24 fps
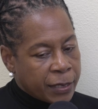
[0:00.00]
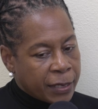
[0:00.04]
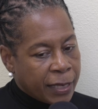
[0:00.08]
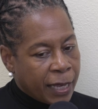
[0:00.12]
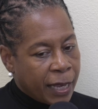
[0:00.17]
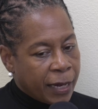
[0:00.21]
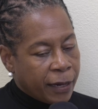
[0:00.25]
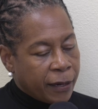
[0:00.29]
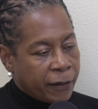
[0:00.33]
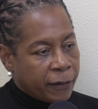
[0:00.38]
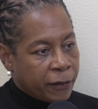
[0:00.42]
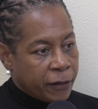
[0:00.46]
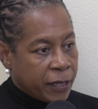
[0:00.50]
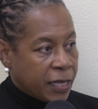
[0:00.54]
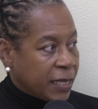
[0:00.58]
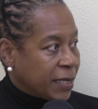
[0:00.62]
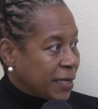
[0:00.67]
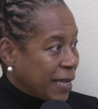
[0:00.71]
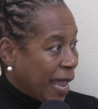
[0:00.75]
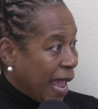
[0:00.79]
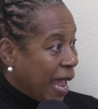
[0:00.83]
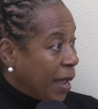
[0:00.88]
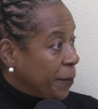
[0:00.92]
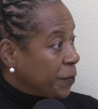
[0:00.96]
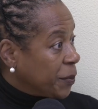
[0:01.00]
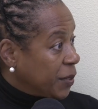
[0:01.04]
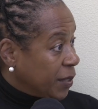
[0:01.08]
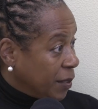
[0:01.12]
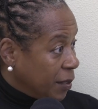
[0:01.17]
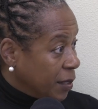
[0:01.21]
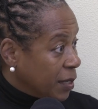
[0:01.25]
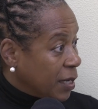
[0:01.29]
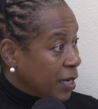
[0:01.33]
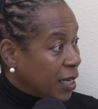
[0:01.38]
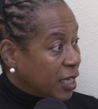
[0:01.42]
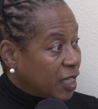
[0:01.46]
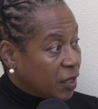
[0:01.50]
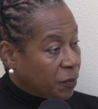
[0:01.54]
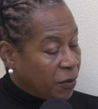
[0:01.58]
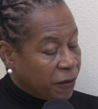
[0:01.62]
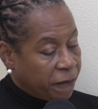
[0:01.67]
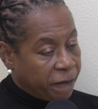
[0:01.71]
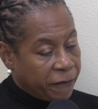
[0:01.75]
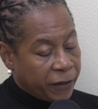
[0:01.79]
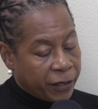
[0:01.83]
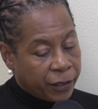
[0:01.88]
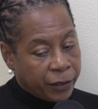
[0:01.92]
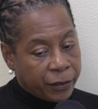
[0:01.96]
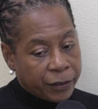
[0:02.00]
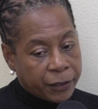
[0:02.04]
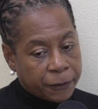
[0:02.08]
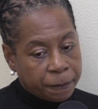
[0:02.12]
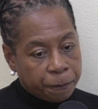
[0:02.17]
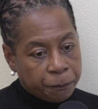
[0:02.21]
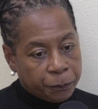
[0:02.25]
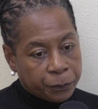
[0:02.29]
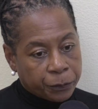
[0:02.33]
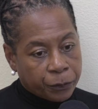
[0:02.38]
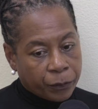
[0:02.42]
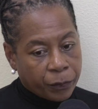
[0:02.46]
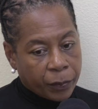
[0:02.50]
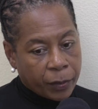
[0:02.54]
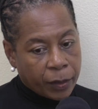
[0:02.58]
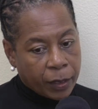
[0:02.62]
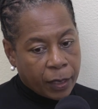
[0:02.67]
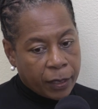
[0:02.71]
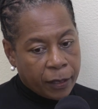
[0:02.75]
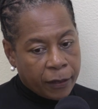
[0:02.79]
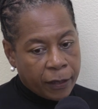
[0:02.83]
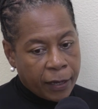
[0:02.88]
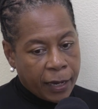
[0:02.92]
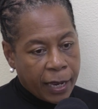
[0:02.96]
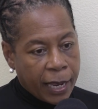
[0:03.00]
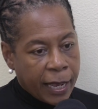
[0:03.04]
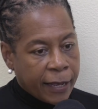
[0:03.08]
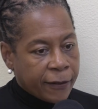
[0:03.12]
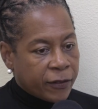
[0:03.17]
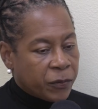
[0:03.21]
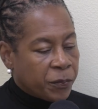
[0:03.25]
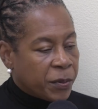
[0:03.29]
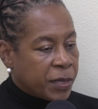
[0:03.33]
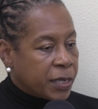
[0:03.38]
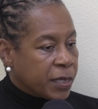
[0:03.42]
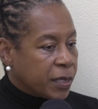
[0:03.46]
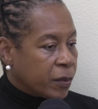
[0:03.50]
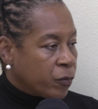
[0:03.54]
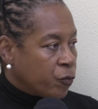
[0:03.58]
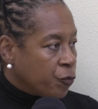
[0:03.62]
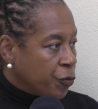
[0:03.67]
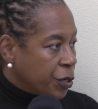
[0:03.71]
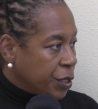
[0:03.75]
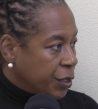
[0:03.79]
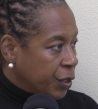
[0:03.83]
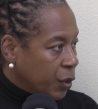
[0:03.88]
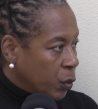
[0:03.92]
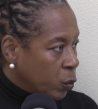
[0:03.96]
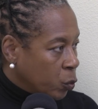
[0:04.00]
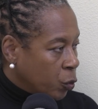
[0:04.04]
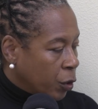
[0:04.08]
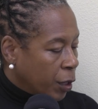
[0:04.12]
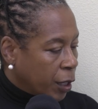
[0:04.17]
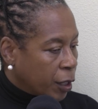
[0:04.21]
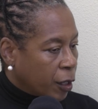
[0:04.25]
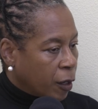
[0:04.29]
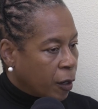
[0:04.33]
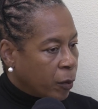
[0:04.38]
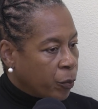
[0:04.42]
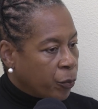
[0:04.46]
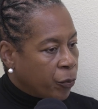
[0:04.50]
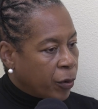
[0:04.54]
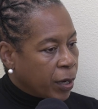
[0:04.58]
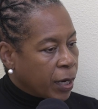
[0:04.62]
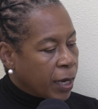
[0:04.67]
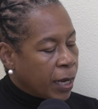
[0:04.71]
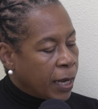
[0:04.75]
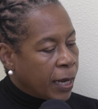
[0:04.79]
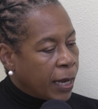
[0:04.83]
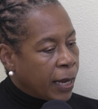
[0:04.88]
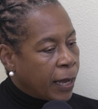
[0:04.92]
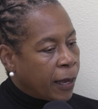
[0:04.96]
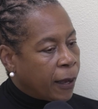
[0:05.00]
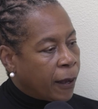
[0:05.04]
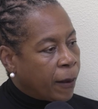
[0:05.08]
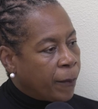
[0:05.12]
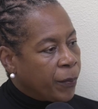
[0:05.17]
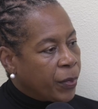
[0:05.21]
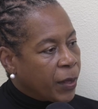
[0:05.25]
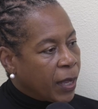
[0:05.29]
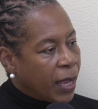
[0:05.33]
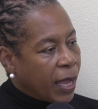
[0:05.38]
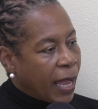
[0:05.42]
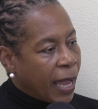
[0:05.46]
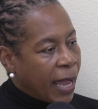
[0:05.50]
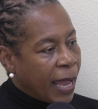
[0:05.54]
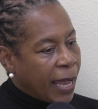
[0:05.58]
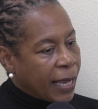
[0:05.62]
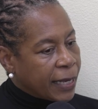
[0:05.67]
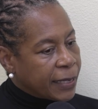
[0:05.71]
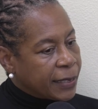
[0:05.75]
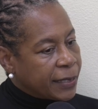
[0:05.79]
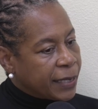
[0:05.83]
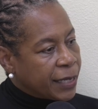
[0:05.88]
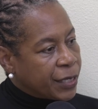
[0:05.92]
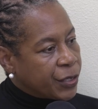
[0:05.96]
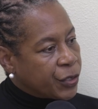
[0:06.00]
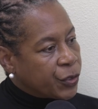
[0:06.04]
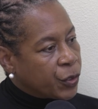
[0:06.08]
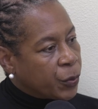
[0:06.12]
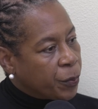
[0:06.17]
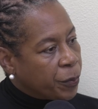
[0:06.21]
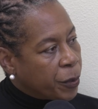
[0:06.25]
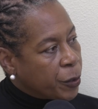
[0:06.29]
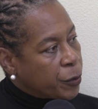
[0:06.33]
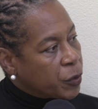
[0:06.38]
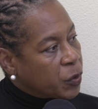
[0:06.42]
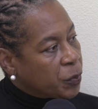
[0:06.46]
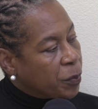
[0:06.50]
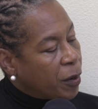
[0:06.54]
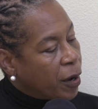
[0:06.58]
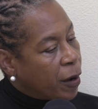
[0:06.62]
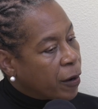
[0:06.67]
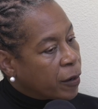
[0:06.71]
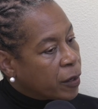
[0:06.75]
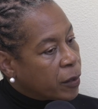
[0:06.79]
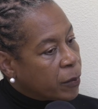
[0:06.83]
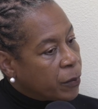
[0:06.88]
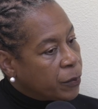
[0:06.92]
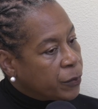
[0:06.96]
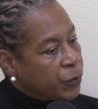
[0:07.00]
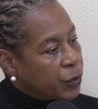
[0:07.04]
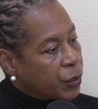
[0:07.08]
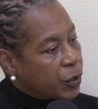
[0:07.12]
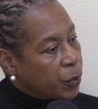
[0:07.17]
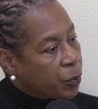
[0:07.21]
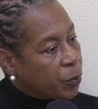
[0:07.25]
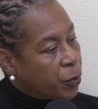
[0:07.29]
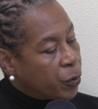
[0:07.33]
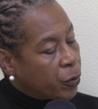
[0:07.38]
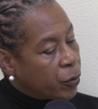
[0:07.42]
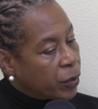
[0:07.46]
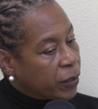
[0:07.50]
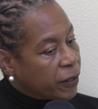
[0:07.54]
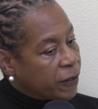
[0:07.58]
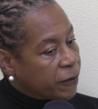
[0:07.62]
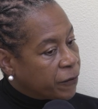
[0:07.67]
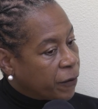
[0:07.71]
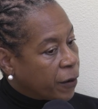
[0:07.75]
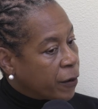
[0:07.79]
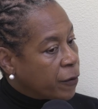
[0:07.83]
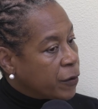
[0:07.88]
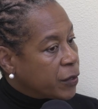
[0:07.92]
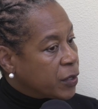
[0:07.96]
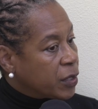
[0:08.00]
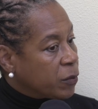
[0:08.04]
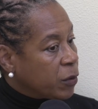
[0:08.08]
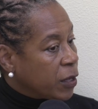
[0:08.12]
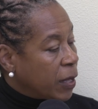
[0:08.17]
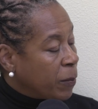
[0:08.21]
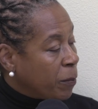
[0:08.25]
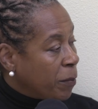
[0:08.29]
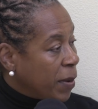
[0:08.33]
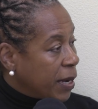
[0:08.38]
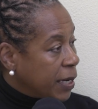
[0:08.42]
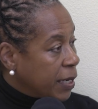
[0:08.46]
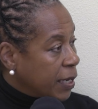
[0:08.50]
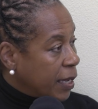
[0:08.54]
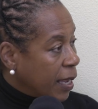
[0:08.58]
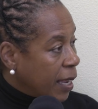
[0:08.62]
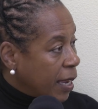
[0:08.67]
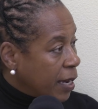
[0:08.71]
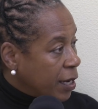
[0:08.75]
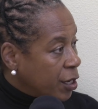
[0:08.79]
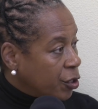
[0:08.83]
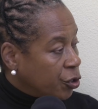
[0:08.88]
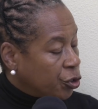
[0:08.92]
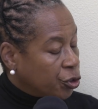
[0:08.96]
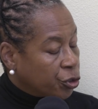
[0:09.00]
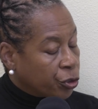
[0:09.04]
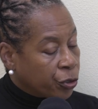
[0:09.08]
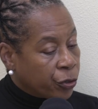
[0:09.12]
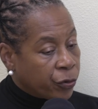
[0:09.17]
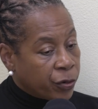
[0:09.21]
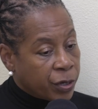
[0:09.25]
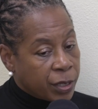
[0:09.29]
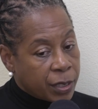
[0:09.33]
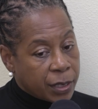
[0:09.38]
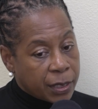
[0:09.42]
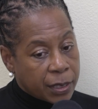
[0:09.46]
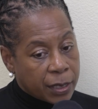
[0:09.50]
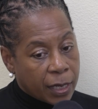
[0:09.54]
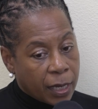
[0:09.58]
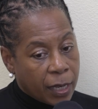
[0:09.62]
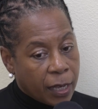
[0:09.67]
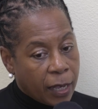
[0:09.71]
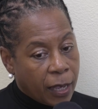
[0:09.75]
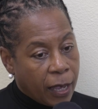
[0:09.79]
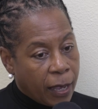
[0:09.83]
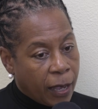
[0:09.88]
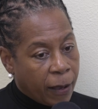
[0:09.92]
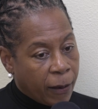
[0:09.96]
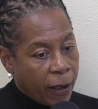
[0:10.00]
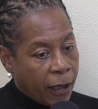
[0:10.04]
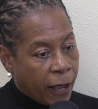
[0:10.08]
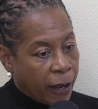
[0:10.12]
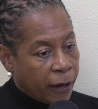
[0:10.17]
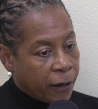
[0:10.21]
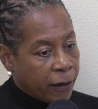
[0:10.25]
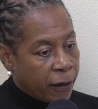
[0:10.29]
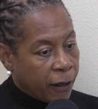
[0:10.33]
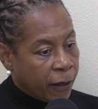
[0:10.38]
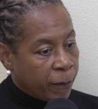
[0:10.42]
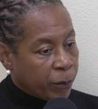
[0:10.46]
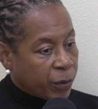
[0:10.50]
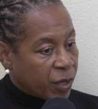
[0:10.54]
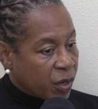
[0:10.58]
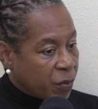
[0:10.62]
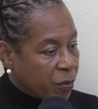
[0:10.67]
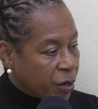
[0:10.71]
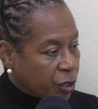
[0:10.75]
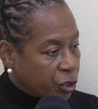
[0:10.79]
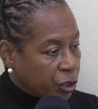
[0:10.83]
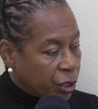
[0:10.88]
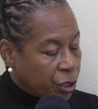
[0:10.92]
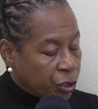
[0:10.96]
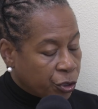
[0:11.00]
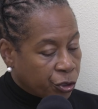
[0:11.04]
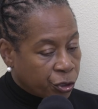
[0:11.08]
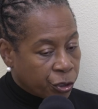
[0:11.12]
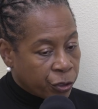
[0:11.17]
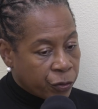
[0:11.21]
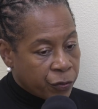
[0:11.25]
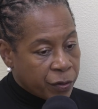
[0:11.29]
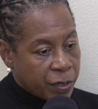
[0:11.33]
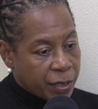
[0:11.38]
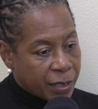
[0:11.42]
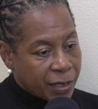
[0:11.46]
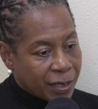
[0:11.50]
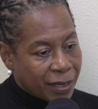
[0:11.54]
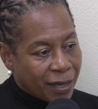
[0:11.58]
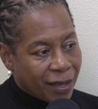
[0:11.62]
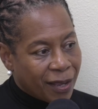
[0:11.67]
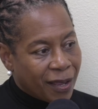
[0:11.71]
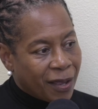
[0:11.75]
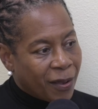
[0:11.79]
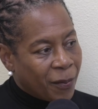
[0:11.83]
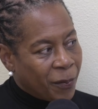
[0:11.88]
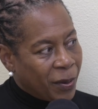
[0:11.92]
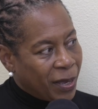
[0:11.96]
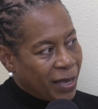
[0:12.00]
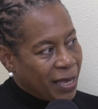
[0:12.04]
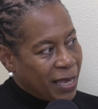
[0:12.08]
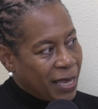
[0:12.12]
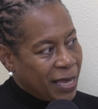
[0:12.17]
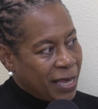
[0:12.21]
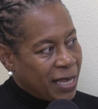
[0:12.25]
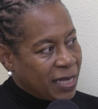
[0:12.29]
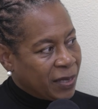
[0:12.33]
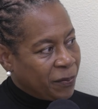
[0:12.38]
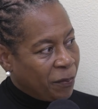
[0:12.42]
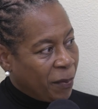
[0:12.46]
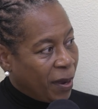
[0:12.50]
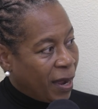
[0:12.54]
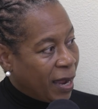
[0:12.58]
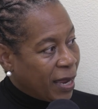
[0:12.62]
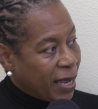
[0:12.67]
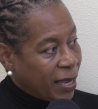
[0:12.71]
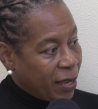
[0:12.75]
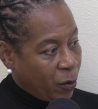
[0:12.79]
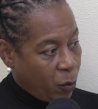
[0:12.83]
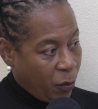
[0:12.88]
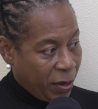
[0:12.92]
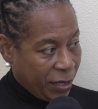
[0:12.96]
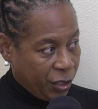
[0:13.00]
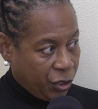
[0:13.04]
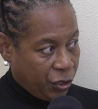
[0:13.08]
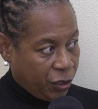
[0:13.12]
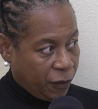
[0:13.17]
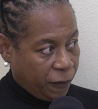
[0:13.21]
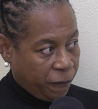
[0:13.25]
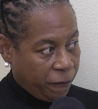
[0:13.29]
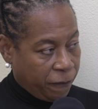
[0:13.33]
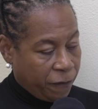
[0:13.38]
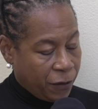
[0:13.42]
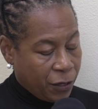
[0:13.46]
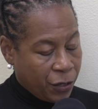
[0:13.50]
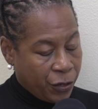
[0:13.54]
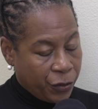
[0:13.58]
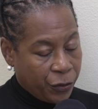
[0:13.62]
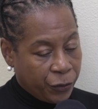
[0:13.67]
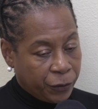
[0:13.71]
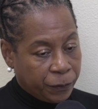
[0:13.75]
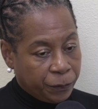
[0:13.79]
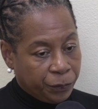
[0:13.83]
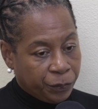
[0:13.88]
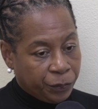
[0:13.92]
that these gaps need to be filled. There has been some recent work on bringing access to postpartum support as far as Medicaid insurance and commercial insurance. But here's my question for you